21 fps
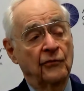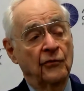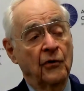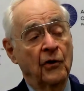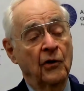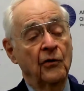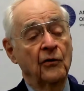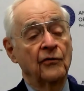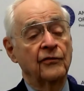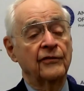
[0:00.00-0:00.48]

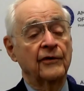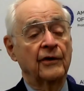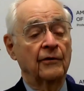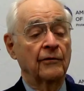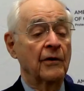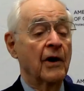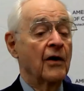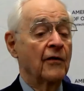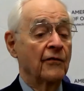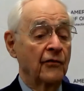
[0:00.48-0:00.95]
growth
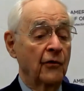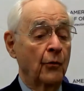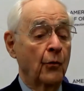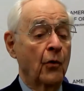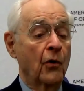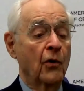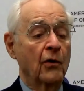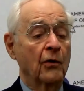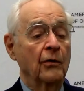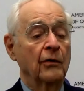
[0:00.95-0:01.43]
around the
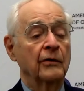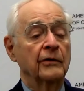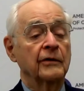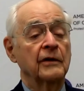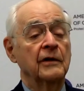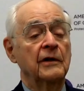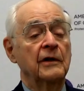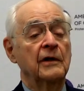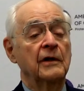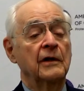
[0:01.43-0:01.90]

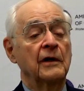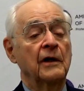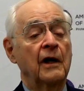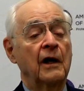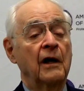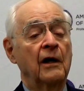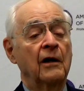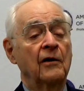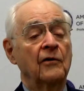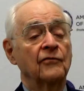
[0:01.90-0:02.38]
world
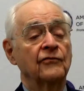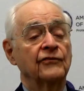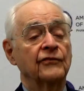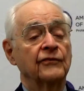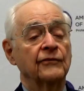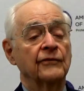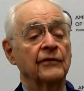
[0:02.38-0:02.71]
of